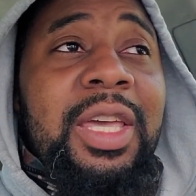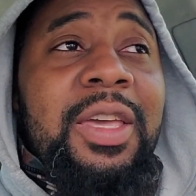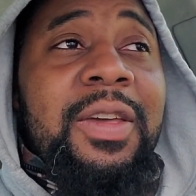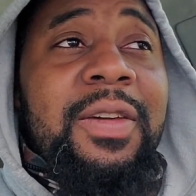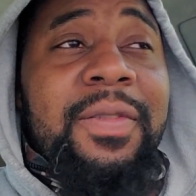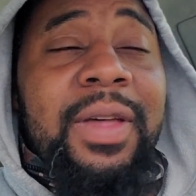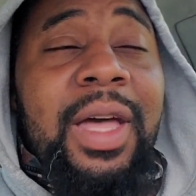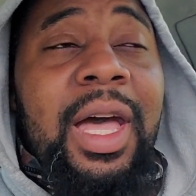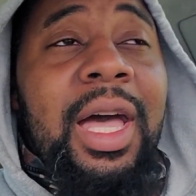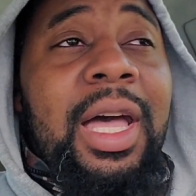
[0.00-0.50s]

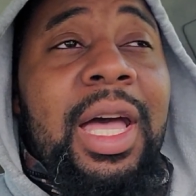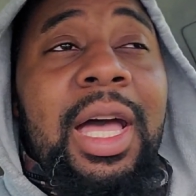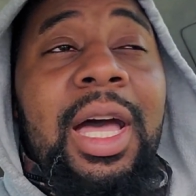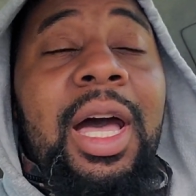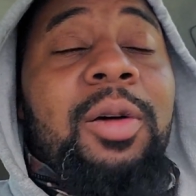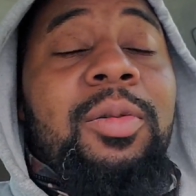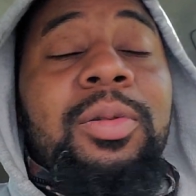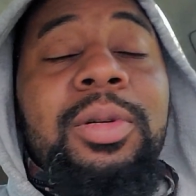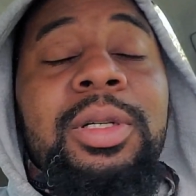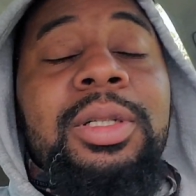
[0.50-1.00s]
If
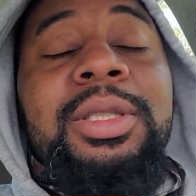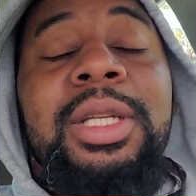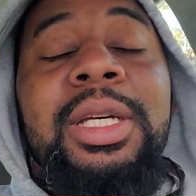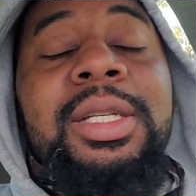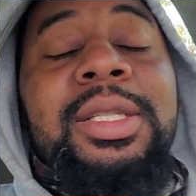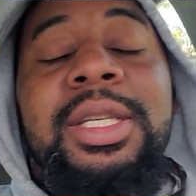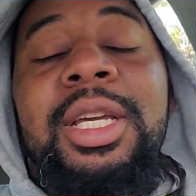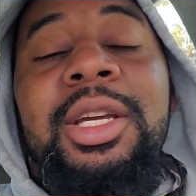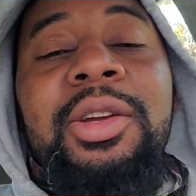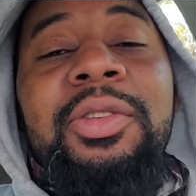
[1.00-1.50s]
I will
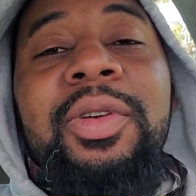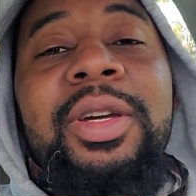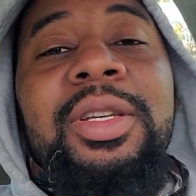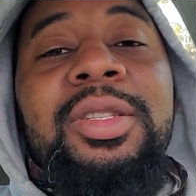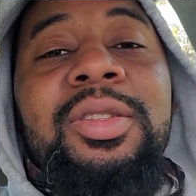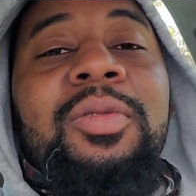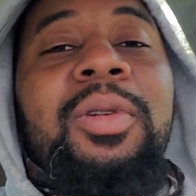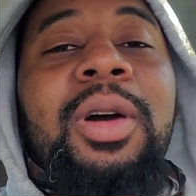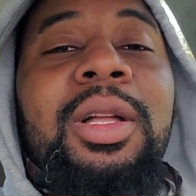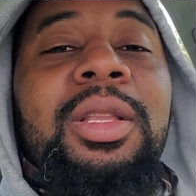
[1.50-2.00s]
not
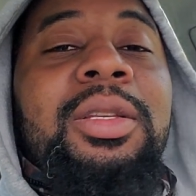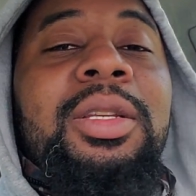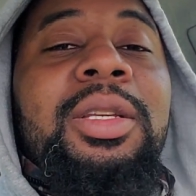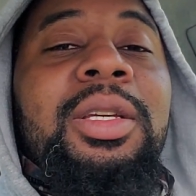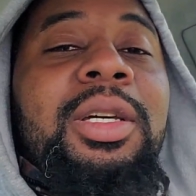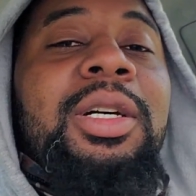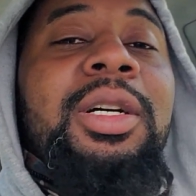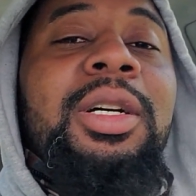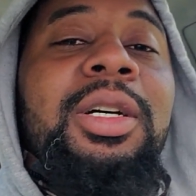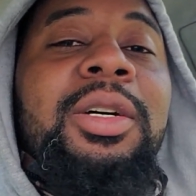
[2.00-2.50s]
sacrifice the
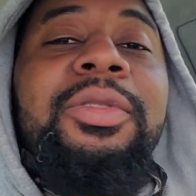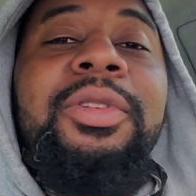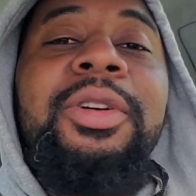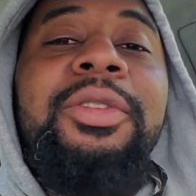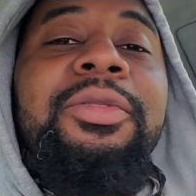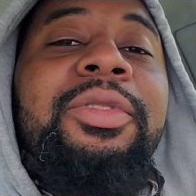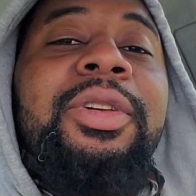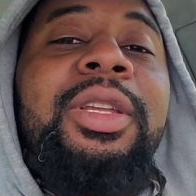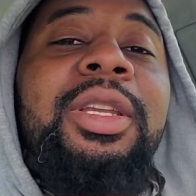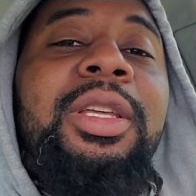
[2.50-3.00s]
quality of
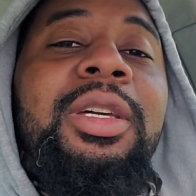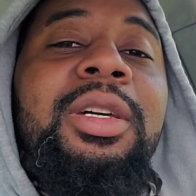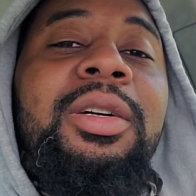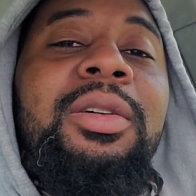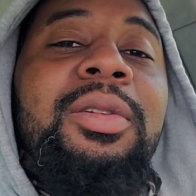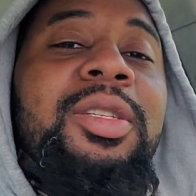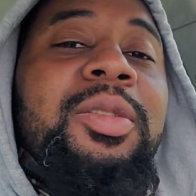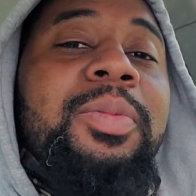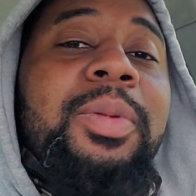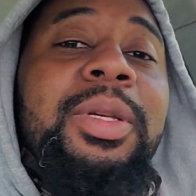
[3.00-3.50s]
a
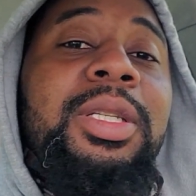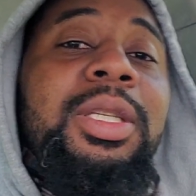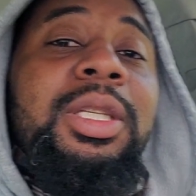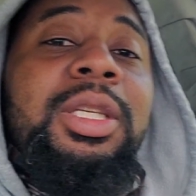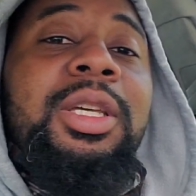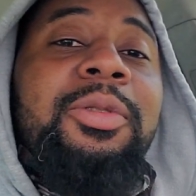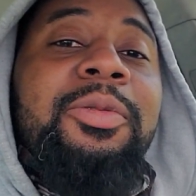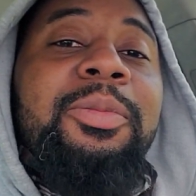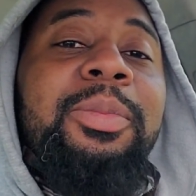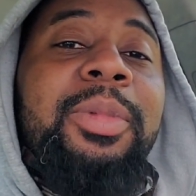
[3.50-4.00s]
video,
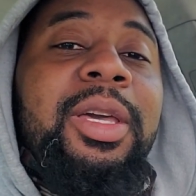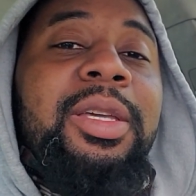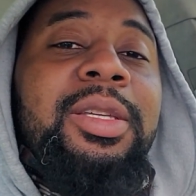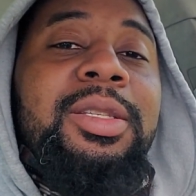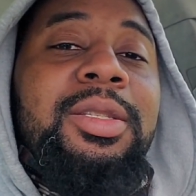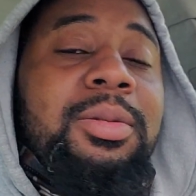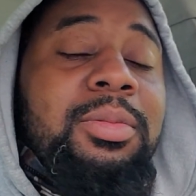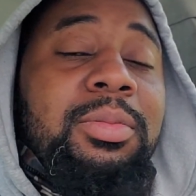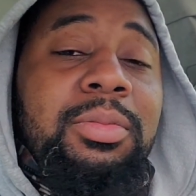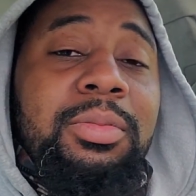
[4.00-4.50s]
especially a
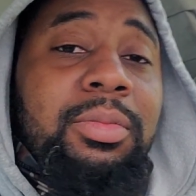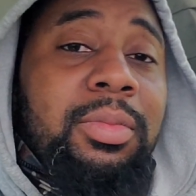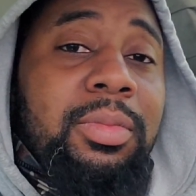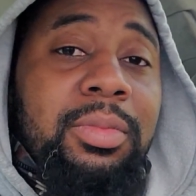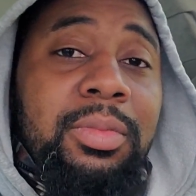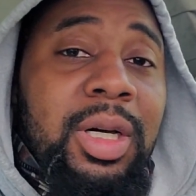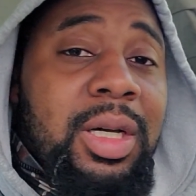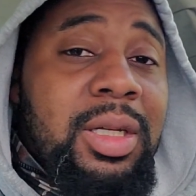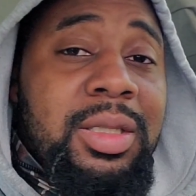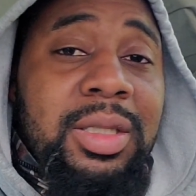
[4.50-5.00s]
bass,
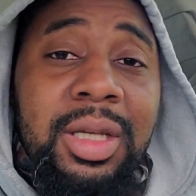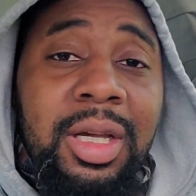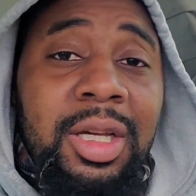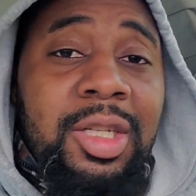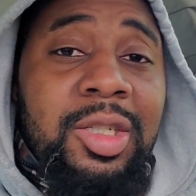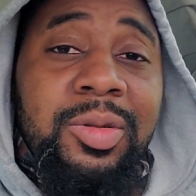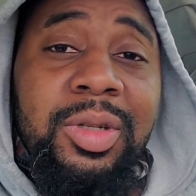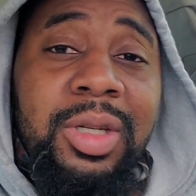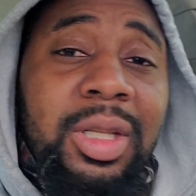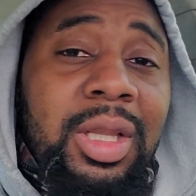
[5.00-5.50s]

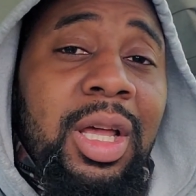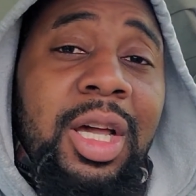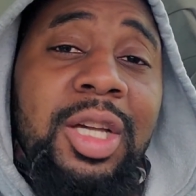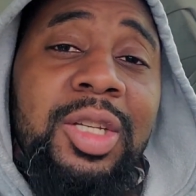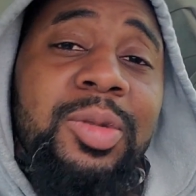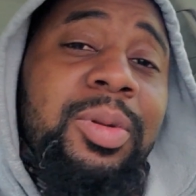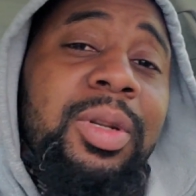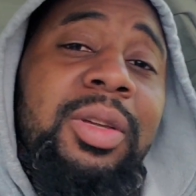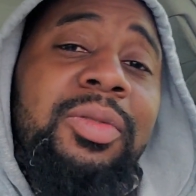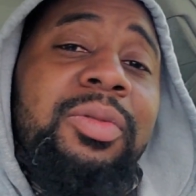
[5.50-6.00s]
montage,
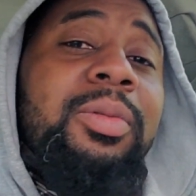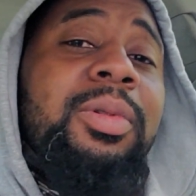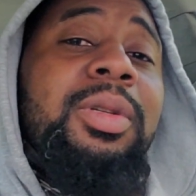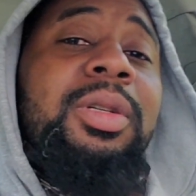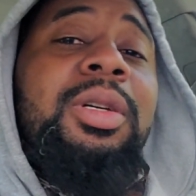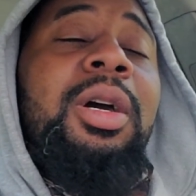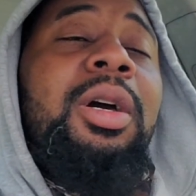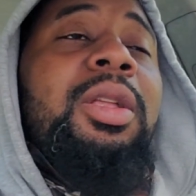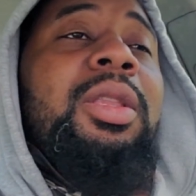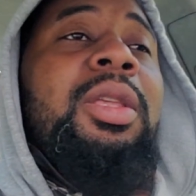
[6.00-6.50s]
collage, whatever you want
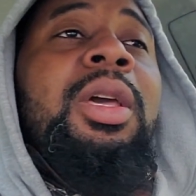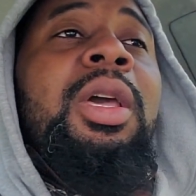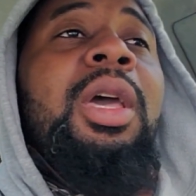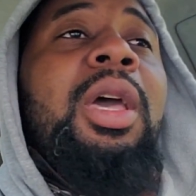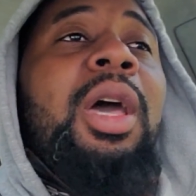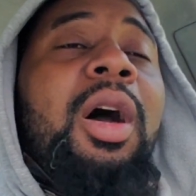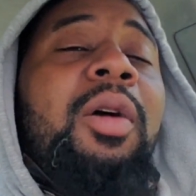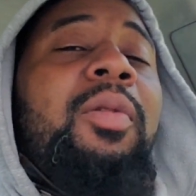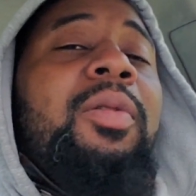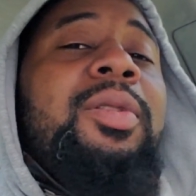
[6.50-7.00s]
to call it.
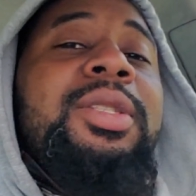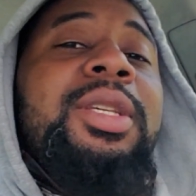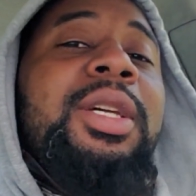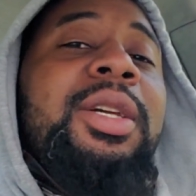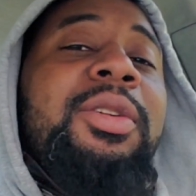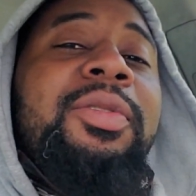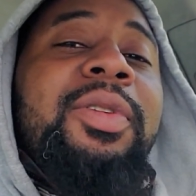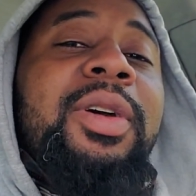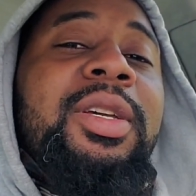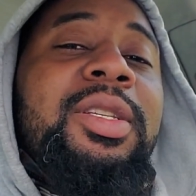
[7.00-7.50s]
I won't
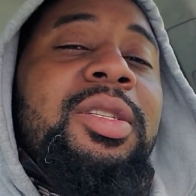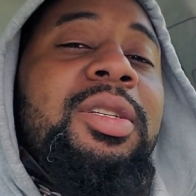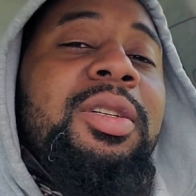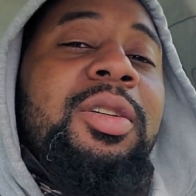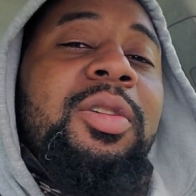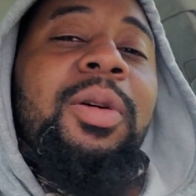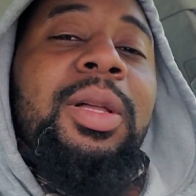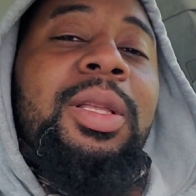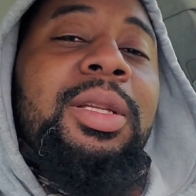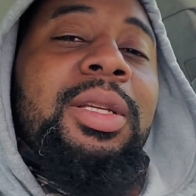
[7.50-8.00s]
sacrifice
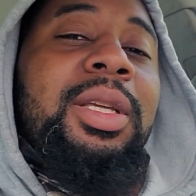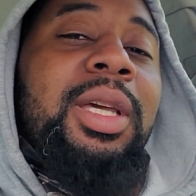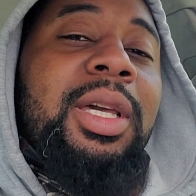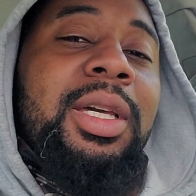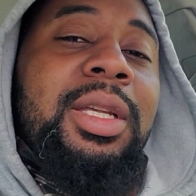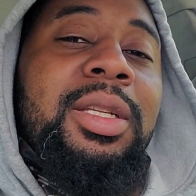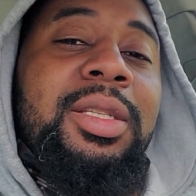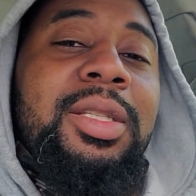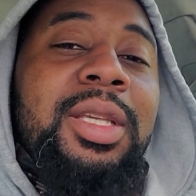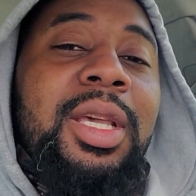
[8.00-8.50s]
good quality
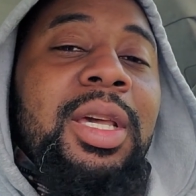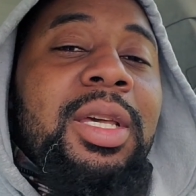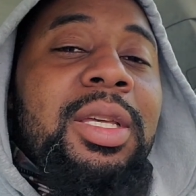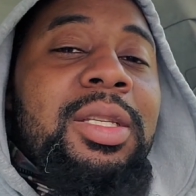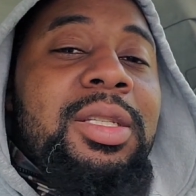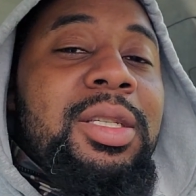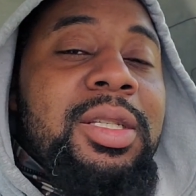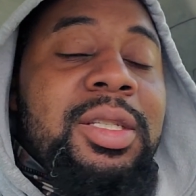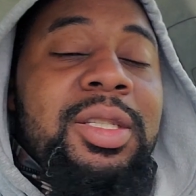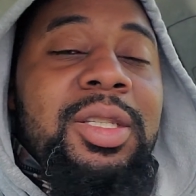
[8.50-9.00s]
edits
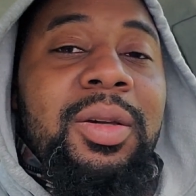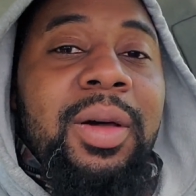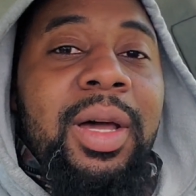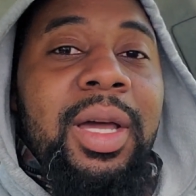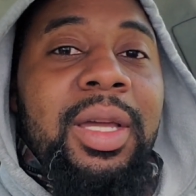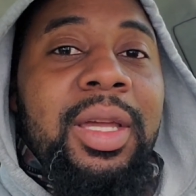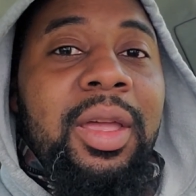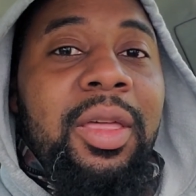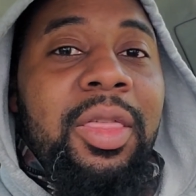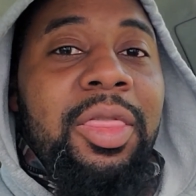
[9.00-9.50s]
just so
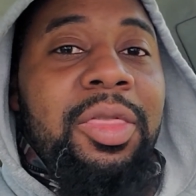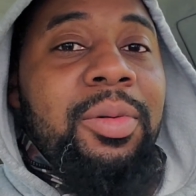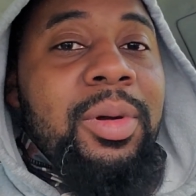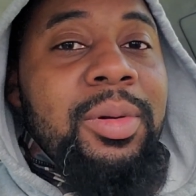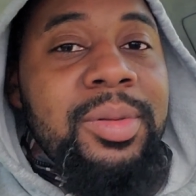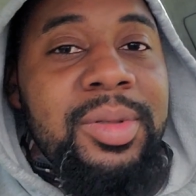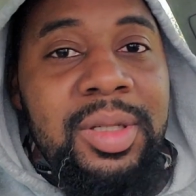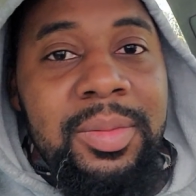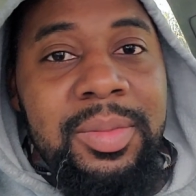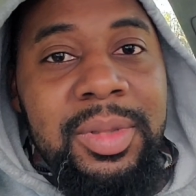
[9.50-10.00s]
I can
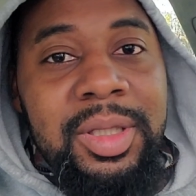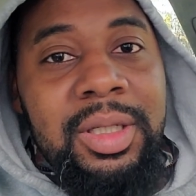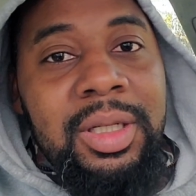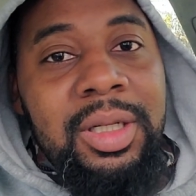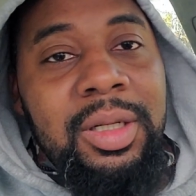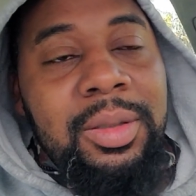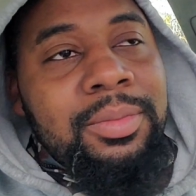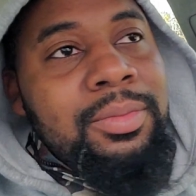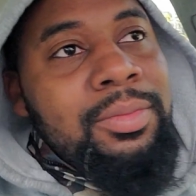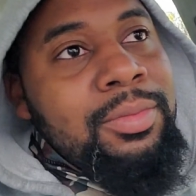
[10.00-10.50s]
throw something
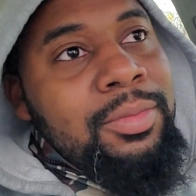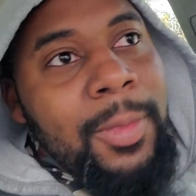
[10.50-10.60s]
up.